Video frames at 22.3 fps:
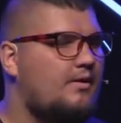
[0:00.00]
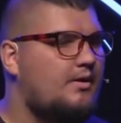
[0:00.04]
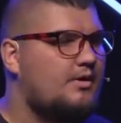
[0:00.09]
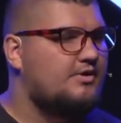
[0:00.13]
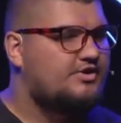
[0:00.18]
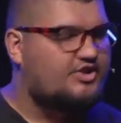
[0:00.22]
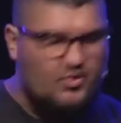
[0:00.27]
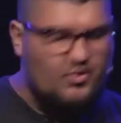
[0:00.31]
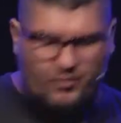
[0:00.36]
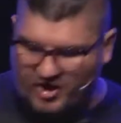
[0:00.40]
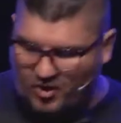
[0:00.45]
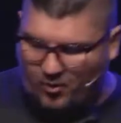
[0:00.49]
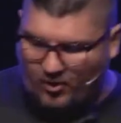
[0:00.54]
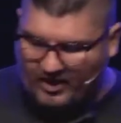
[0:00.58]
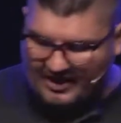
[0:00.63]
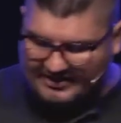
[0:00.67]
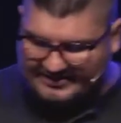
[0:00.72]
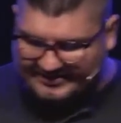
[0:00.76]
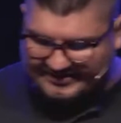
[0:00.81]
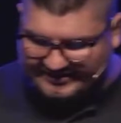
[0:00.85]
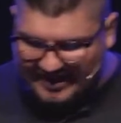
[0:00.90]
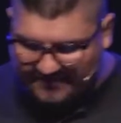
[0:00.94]
See, we don't
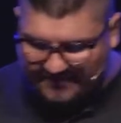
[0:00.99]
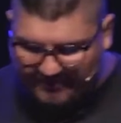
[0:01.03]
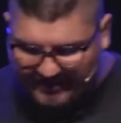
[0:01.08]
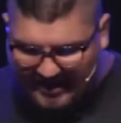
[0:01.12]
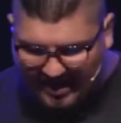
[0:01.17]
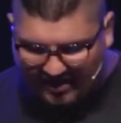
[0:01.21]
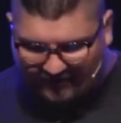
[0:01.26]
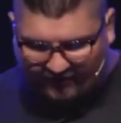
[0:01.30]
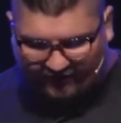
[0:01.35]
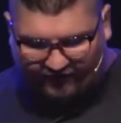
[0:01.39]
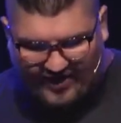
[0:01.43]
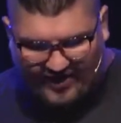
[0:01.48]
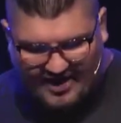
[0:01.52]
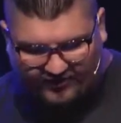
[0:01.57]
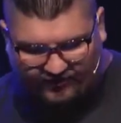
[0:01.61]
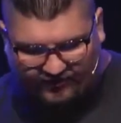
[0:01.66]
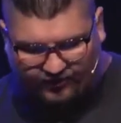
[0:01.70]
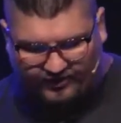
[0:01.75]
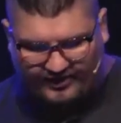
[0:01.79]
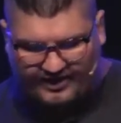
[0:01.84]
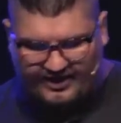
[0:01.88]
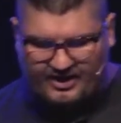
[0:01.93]
want to step it out
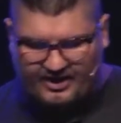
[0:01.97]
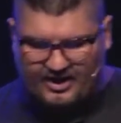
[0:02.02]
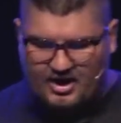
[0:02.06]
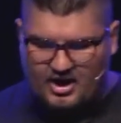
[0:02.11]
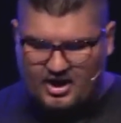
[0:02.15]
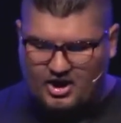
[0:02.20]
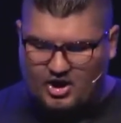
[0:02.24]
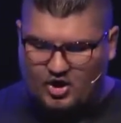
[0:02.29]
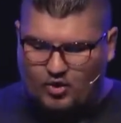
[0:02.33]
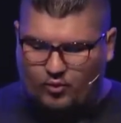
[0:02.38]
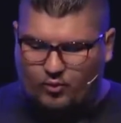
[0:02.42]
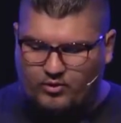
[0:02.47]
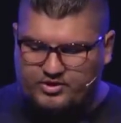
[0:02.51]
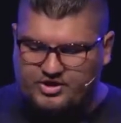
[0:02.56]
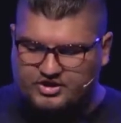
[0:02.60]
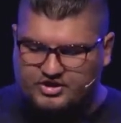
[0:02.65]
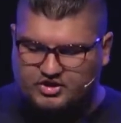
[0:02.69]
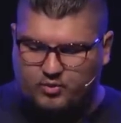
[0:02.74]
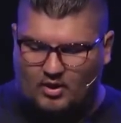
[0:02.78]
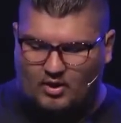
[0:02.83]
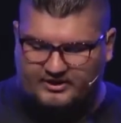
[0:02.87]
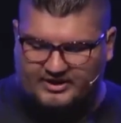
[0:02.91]
faithfully. We
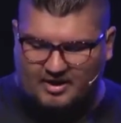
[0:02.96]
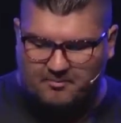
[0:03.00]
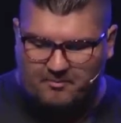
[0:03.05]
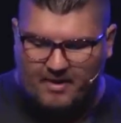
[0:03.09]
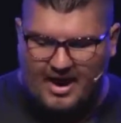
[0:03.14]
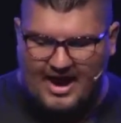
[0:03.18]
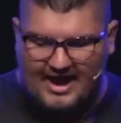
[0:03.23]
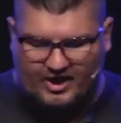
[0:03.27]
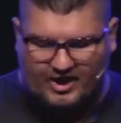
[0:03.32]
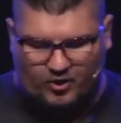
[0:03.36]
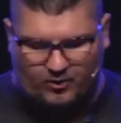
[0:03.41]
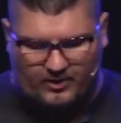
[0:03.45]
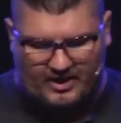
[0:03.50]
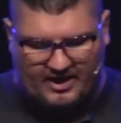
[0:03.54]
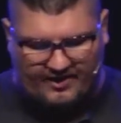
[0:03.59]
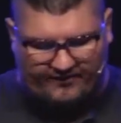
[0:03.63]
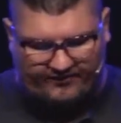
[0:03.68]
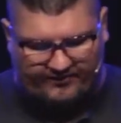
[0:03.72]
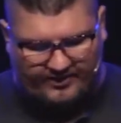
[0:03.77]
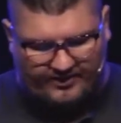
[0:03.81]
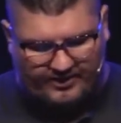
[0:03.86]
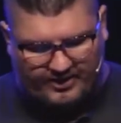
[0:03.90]
just want the
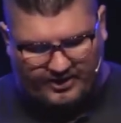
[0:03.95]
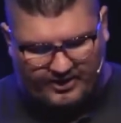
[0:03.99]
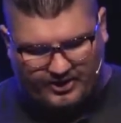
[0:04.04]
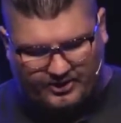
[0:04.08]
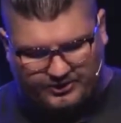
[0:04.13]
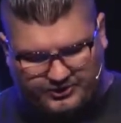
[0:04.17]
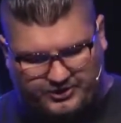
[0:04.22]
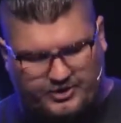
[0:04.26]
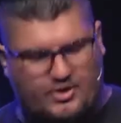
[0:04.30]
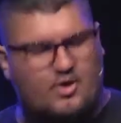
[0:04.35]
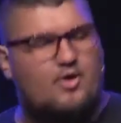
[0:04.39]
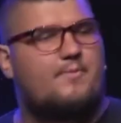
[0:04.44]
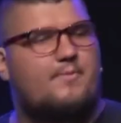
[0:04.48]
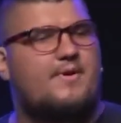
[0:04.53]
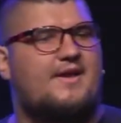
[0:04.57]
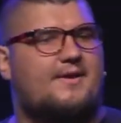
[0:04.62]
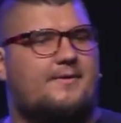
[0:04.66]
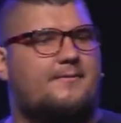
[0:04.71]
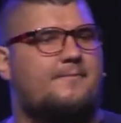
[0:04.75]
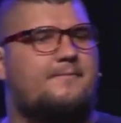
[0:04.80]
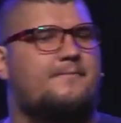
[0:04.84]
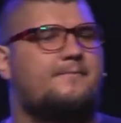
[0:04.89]
microwave to go
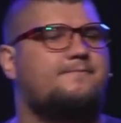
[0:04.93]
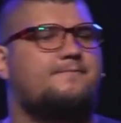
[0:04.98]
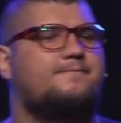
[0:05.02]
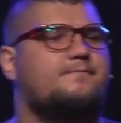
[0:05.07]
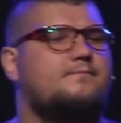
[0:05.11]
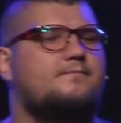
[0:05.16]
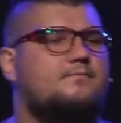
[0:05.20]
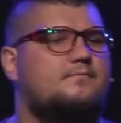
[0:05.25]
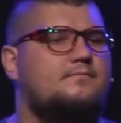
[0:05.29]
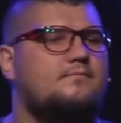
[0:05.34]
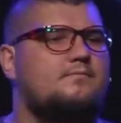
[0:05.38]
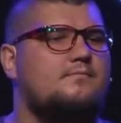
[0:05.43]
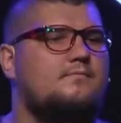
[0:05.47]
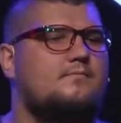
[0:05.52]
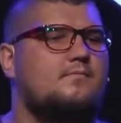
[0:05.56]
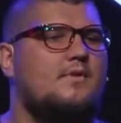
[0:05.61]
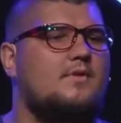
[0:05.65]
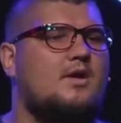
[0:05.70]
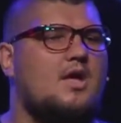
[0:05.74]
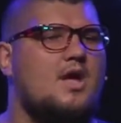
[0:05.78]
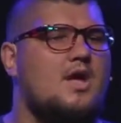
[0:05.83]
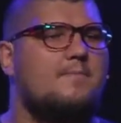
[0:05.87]
bing.
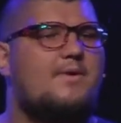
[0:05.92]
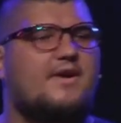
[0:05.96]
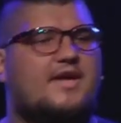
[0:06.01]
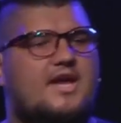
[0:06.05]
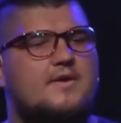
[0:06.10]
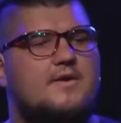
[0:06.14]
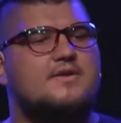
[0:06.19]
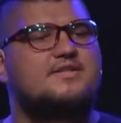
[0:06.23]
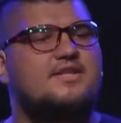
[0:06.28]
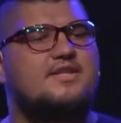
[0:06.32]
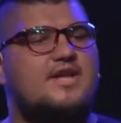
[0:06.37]
But here's an